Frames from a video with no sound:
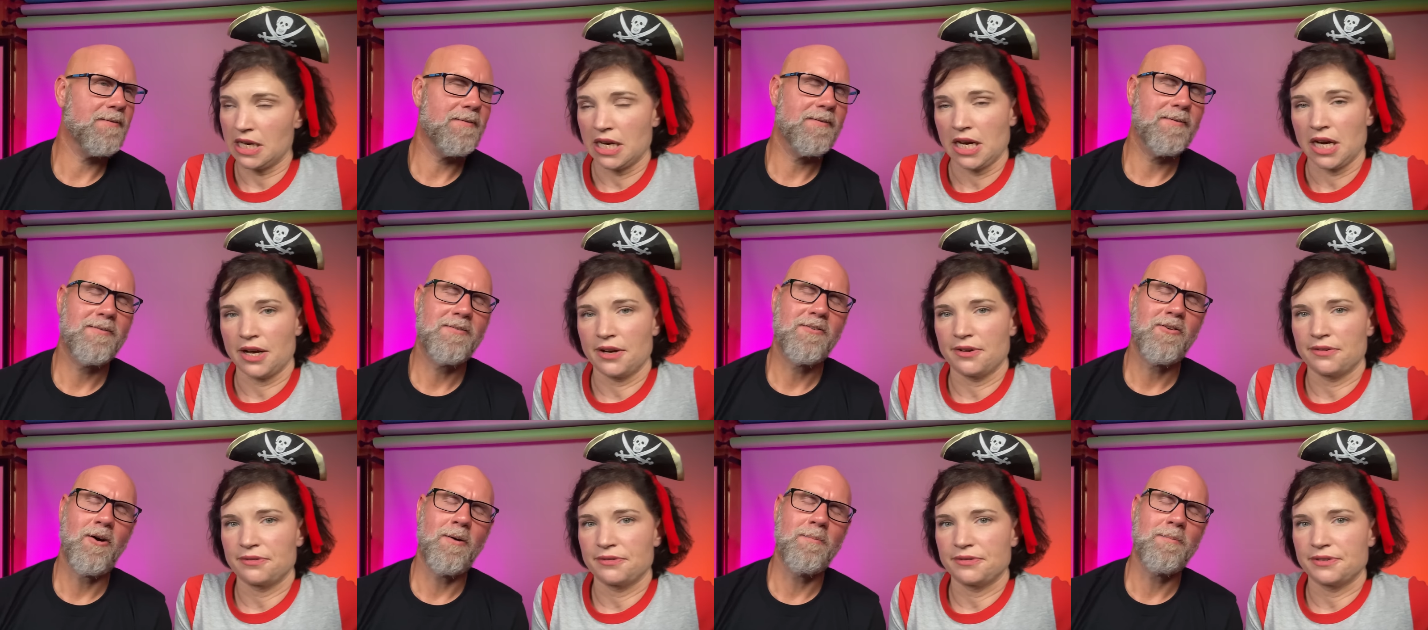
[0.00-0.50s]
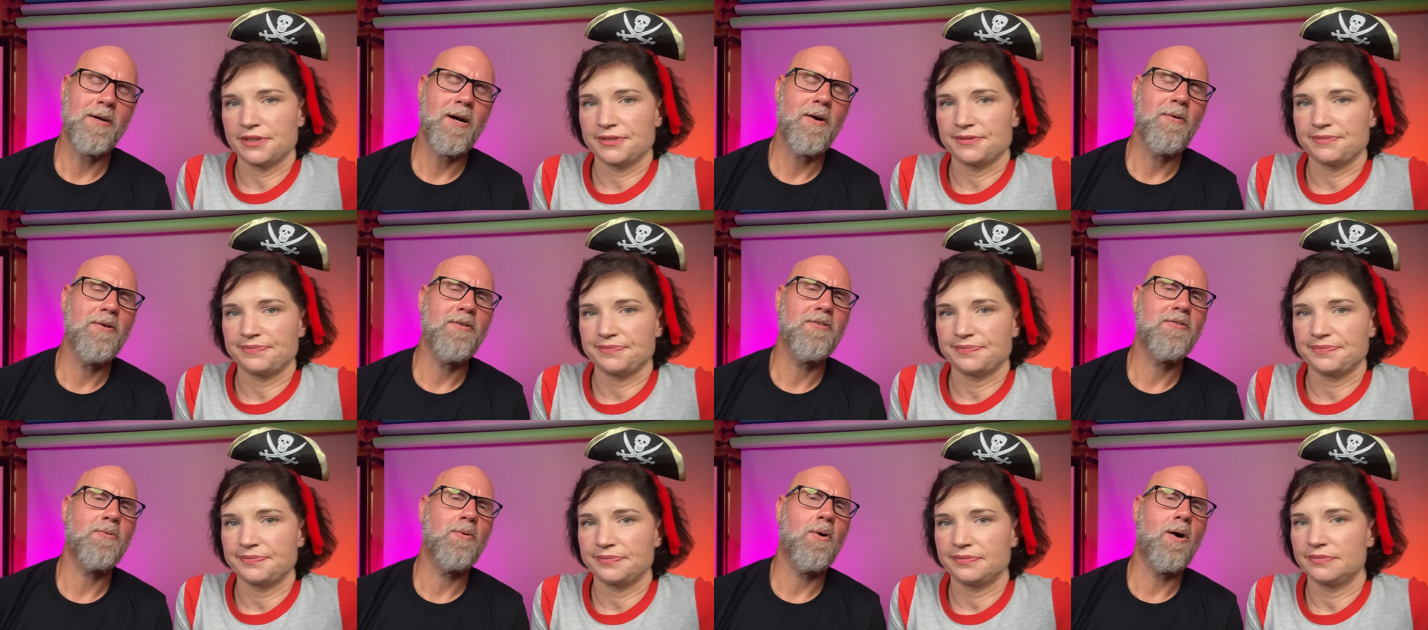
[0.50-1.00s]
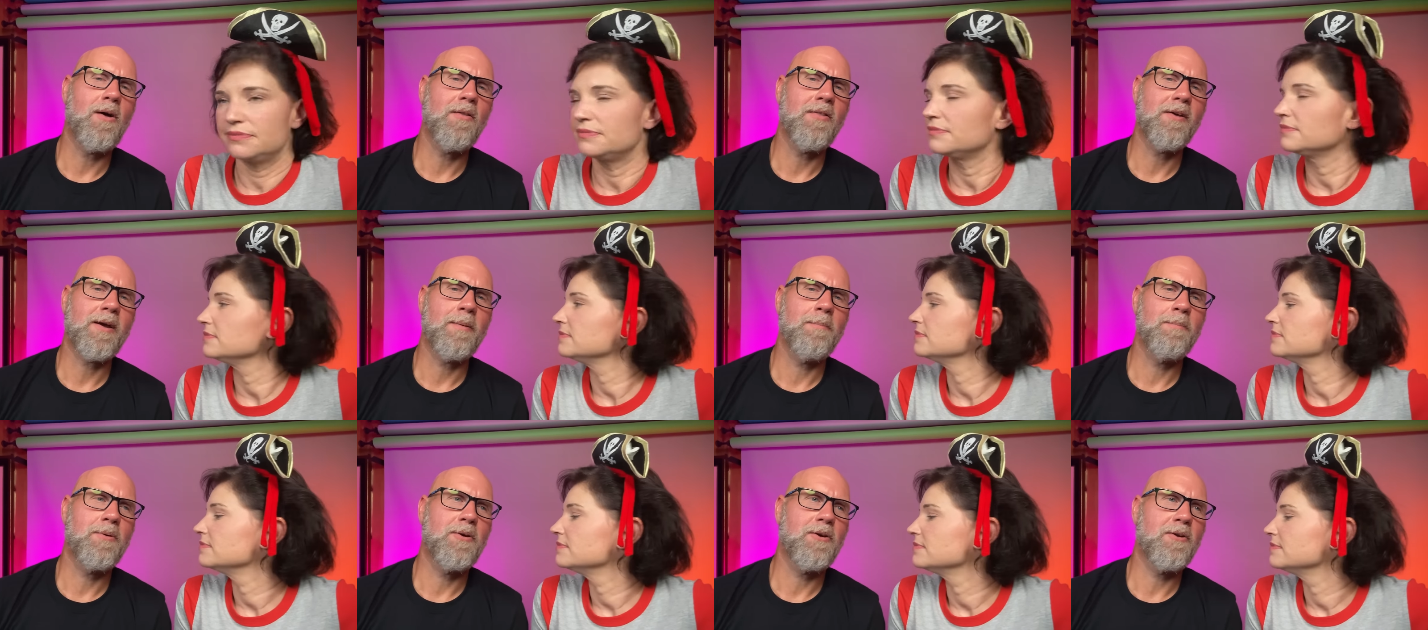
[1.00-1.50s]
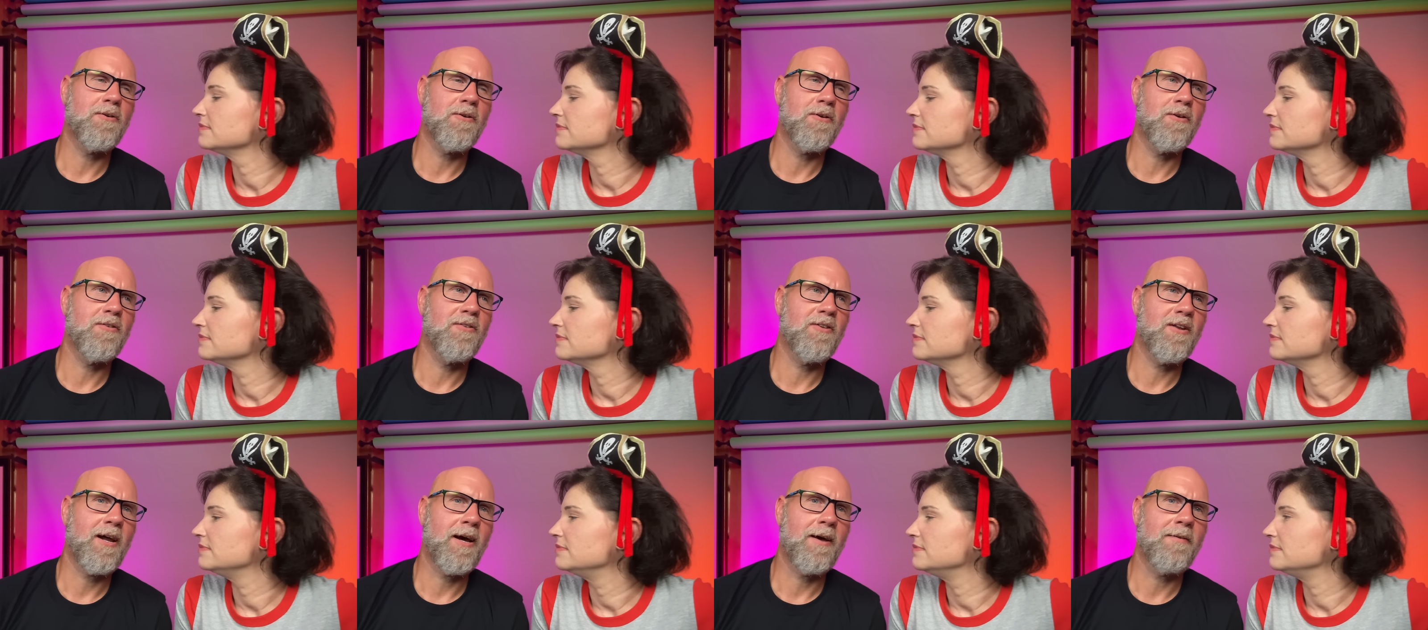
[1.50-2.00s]
Speaker 1: of. So I'm going through all the computers
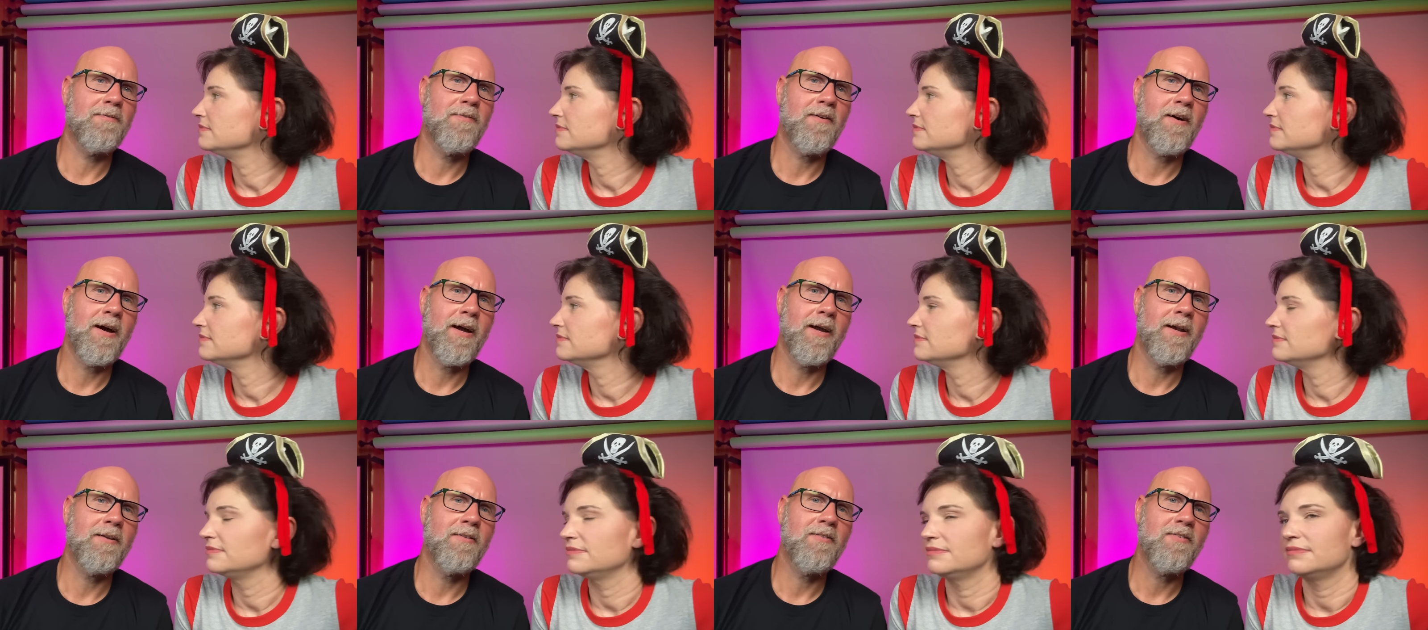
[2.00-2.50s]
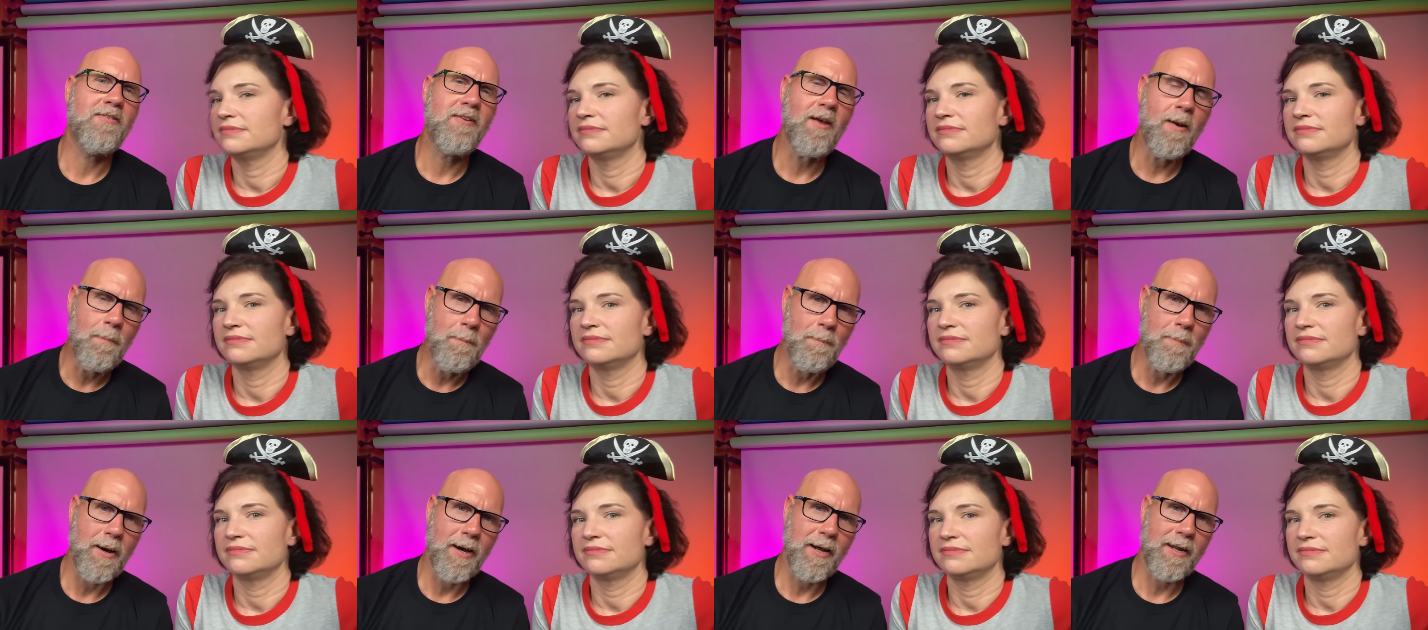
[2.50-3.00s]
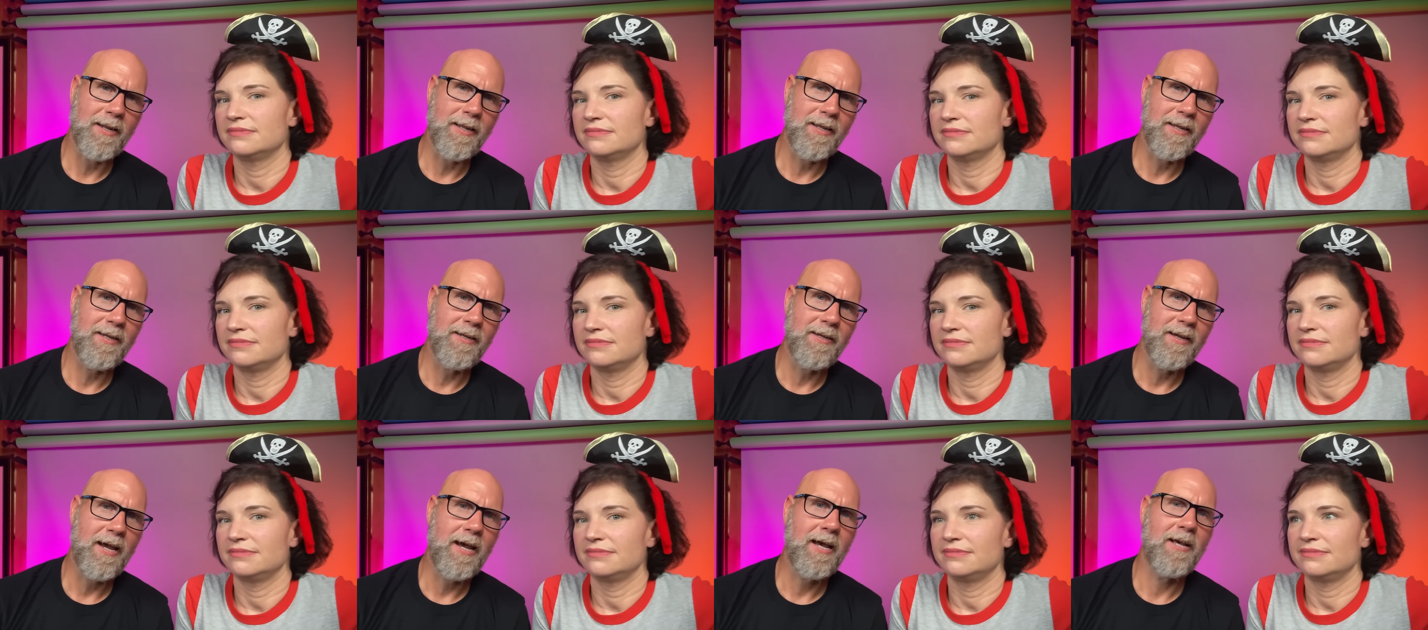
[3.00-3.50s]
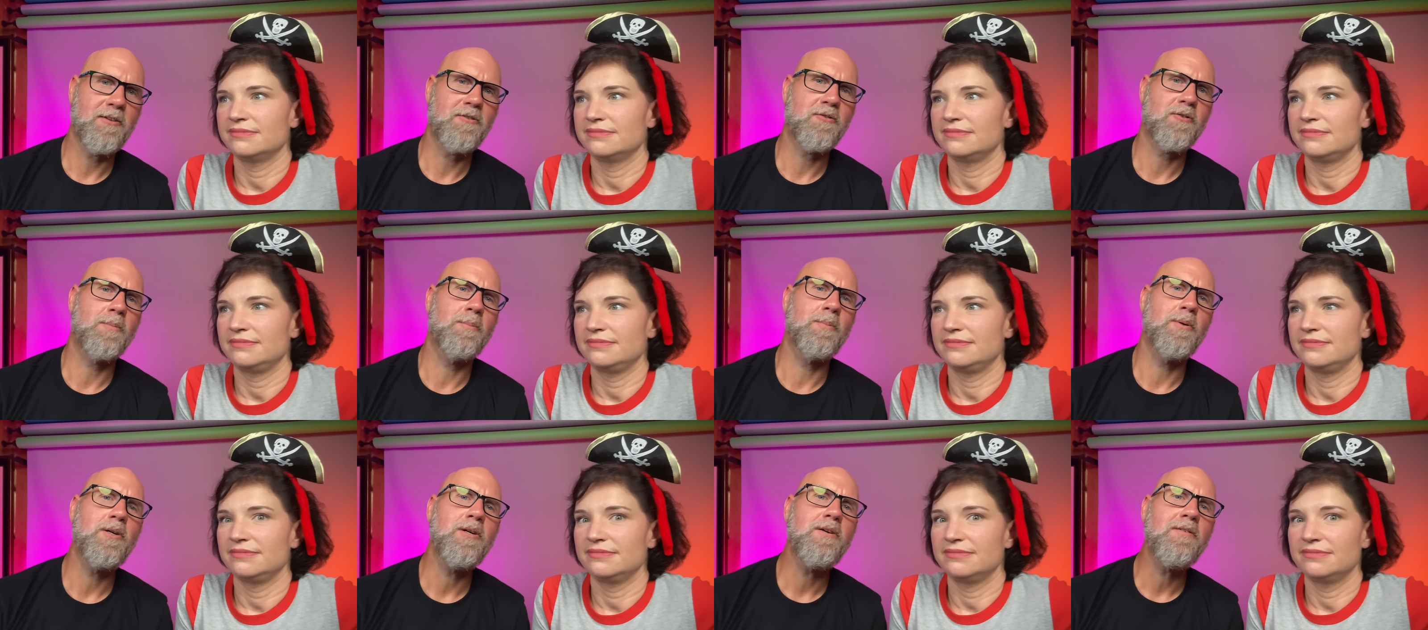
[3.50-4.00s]
and I find somebody has
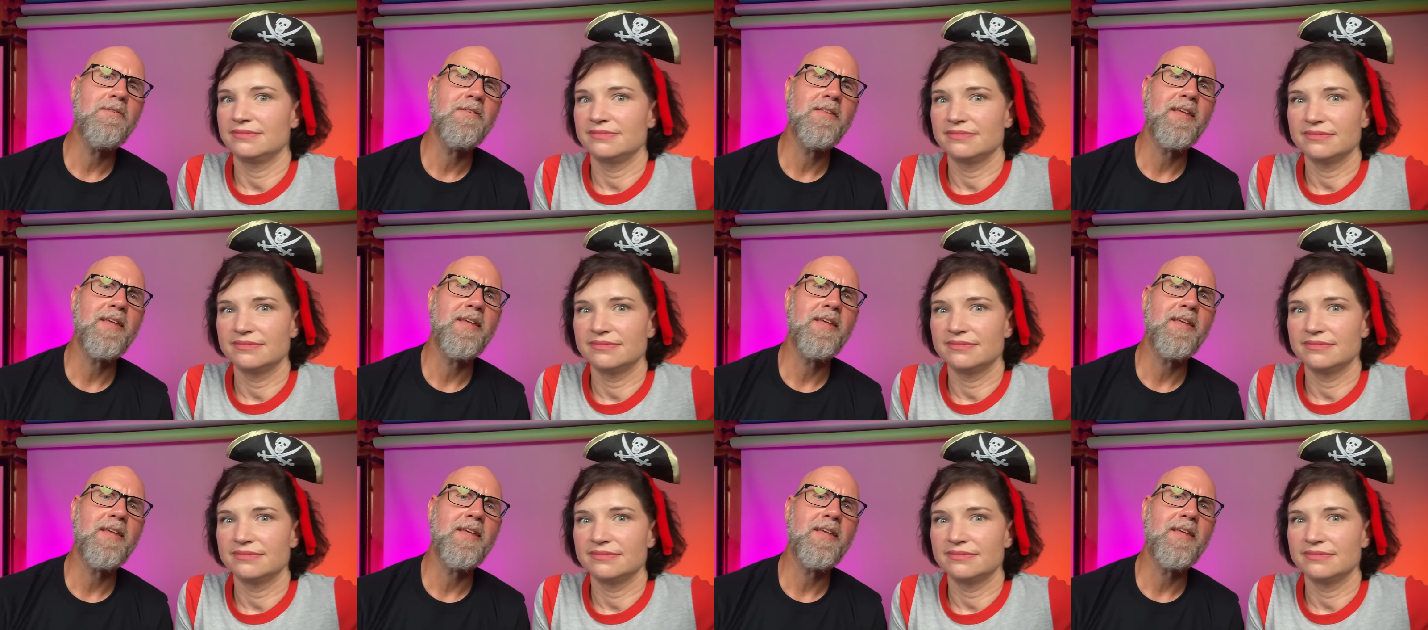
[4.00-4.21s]
removed the